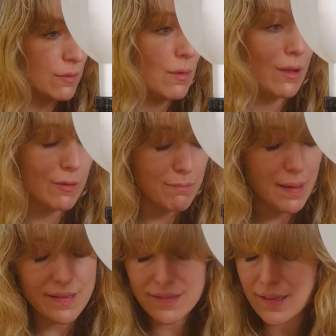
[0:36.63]
we've
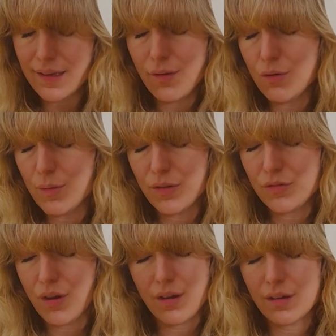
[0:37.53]
basically almost
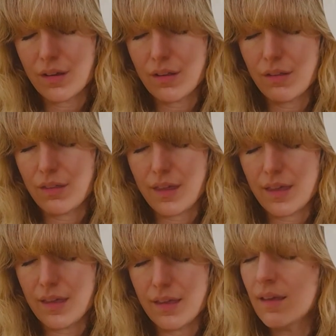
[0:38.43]
drunk
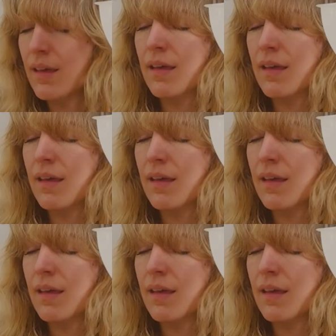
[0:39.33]
the